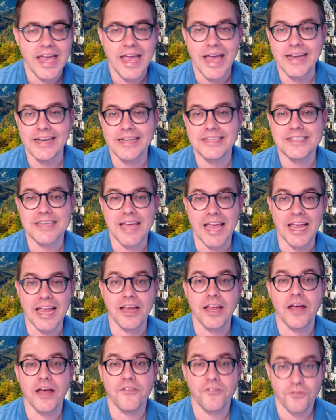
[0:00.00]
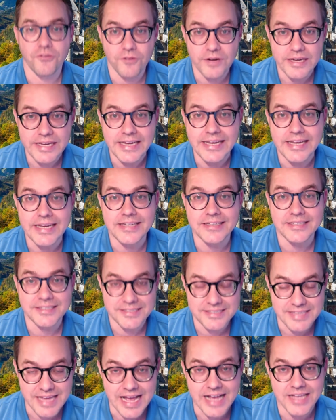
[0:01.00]
And it's a freaking
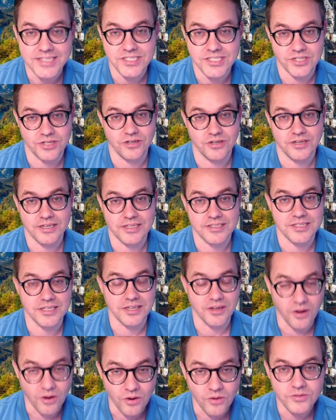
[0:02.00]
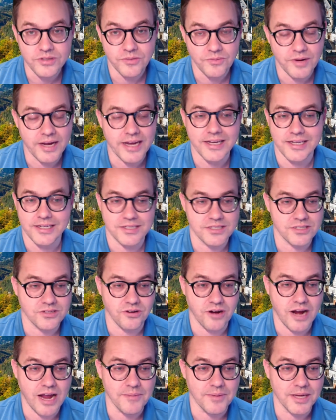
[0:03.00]
disaster is the only way I can
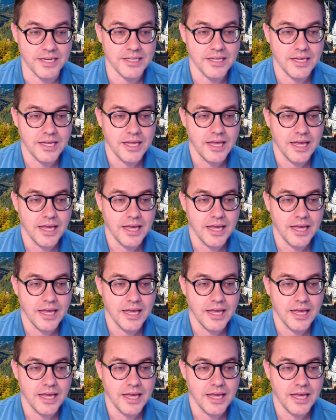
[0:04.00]
describe it.